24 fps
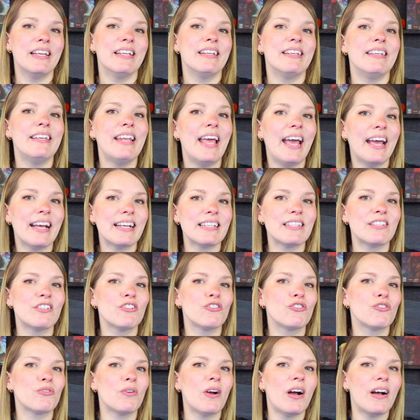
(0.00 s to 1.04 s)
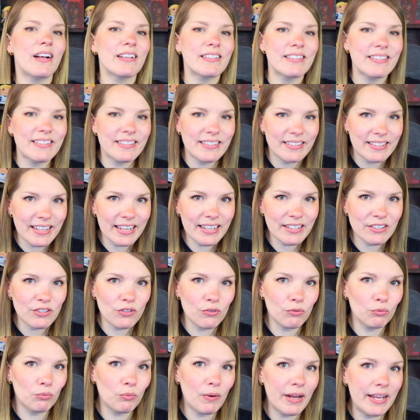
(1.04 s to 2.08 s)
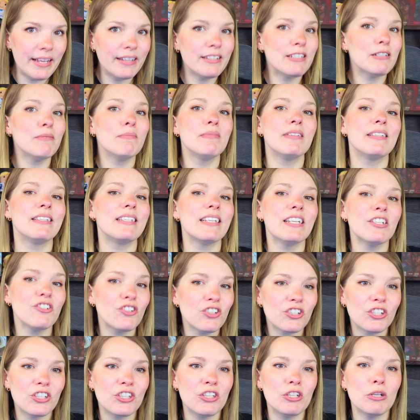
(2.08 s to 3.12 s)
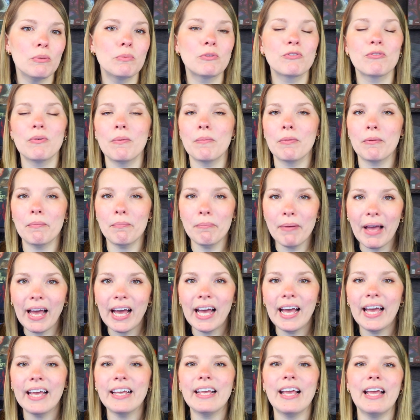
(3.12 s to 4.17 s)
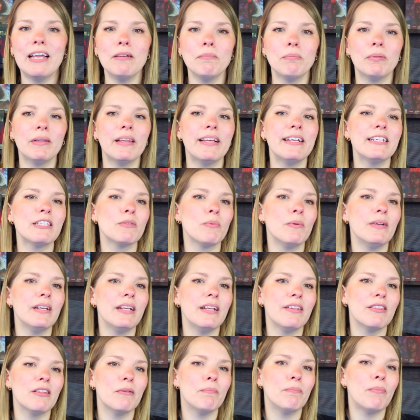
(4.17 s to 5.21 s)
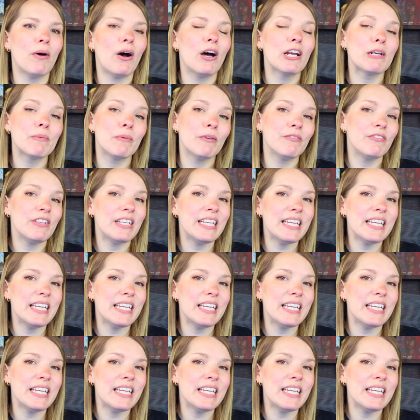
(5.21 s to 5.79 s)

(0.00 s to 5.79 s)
Next, draw 6 random dish cubes from the bag and place one in the bottom of